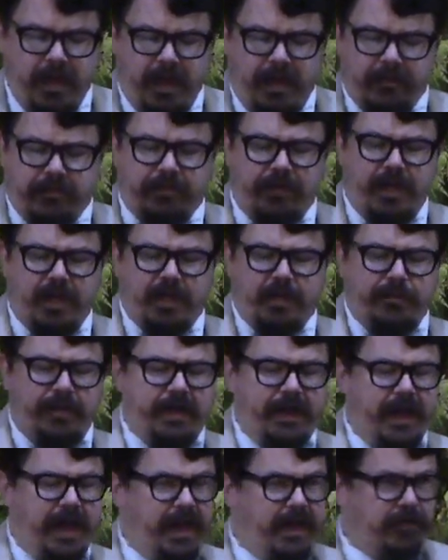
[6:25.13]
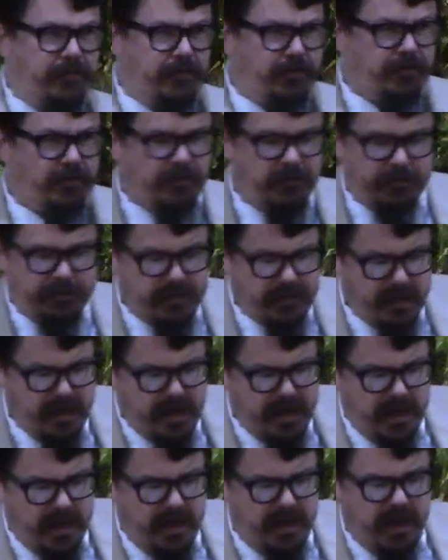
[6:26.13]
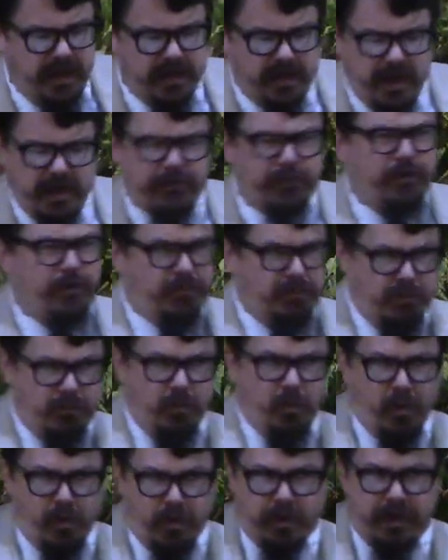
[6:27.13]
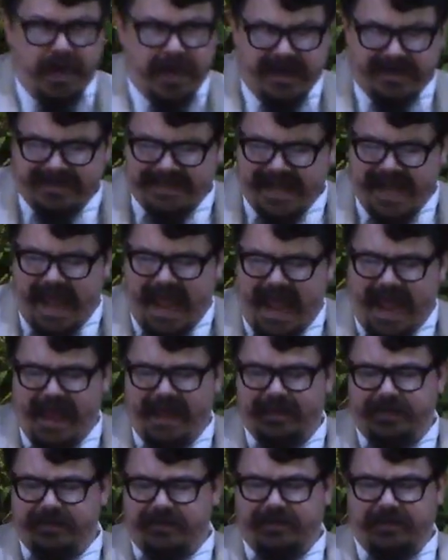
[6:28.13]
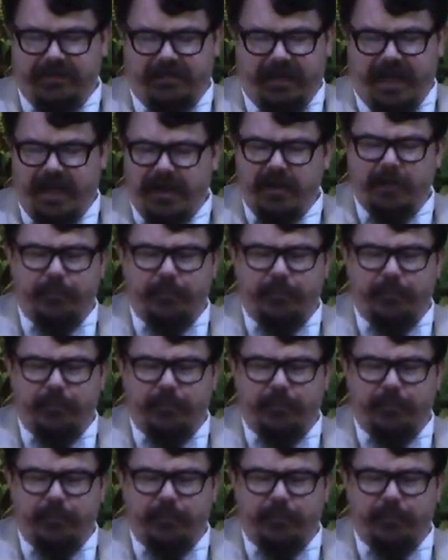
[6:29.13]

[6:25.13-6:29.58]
And Solomon has a, another warning to add to that, a